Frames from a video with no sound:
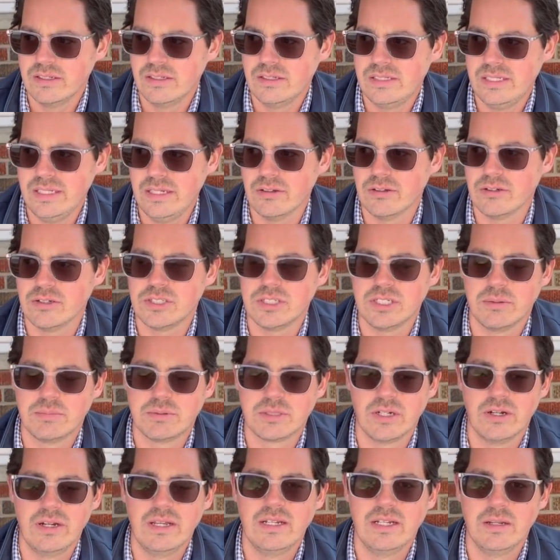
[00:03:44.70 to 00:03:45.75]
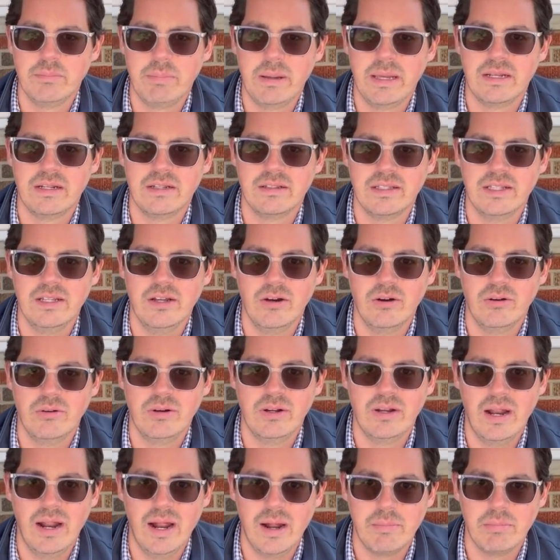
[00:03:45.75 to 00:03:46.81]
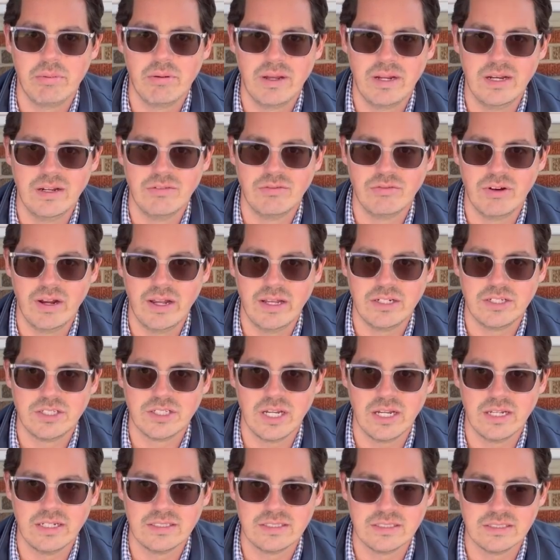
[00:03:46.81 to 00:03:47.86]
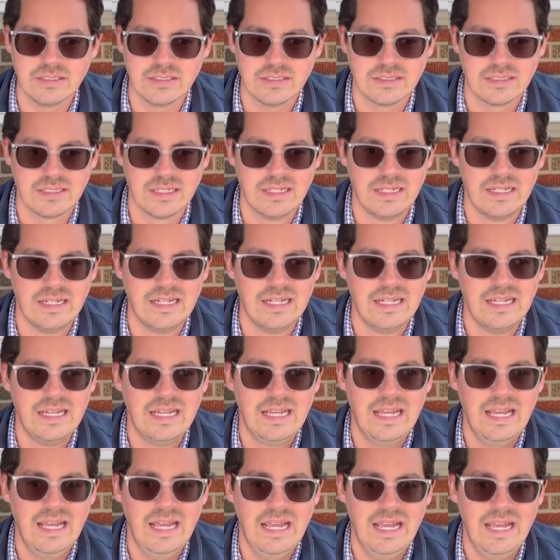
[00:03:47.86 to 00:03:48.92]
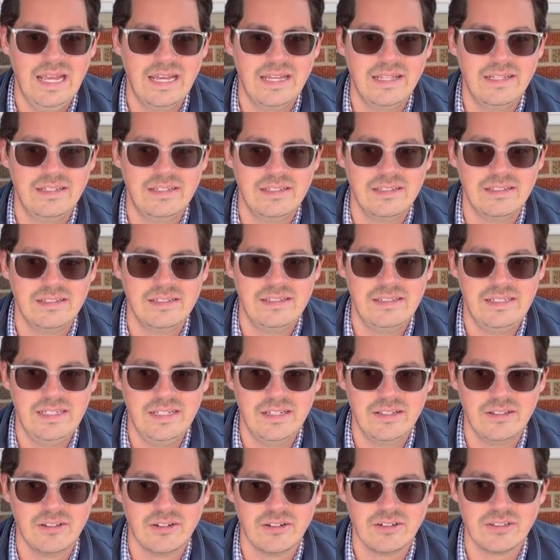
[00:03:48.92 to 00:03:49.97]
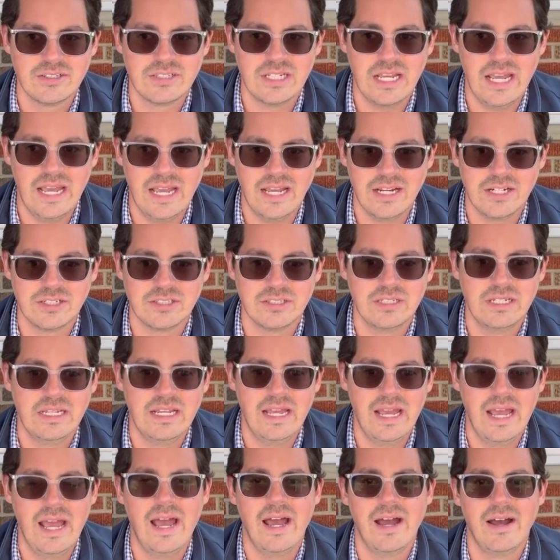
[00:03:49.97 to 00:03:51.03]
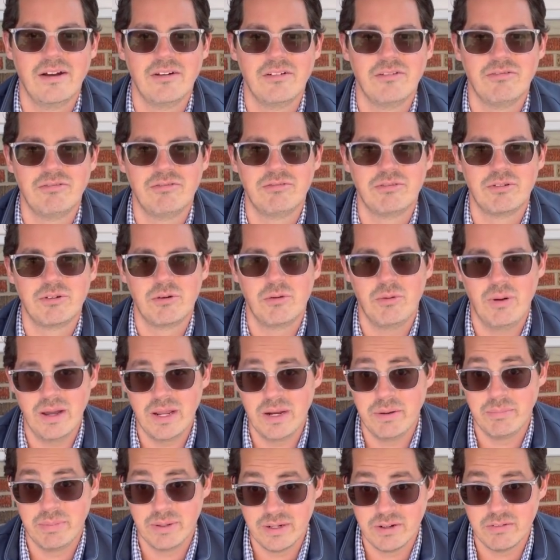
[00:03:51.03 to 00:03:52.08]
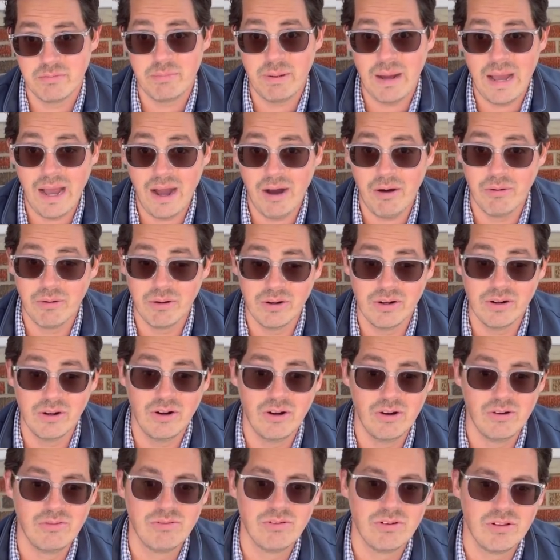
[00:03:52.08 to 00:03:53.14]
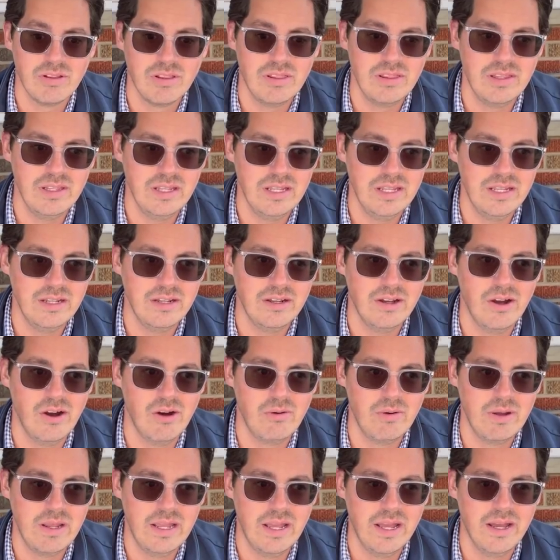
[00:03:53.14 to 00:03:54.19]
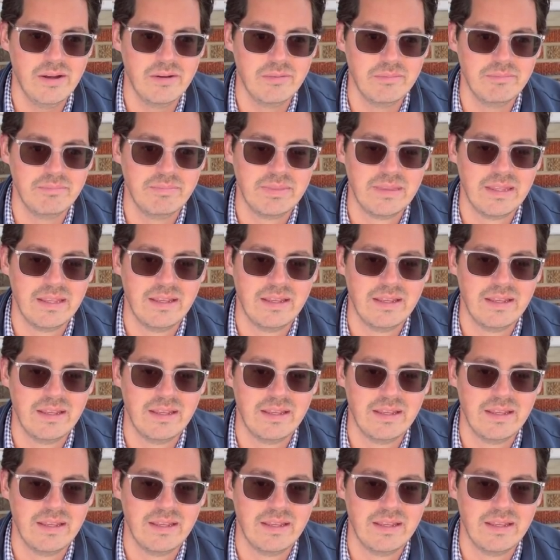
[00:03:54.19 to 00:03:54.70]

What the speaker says: dealerships are independently owned and operated franchises. And dealers actually have quite a bit of power over the OEM.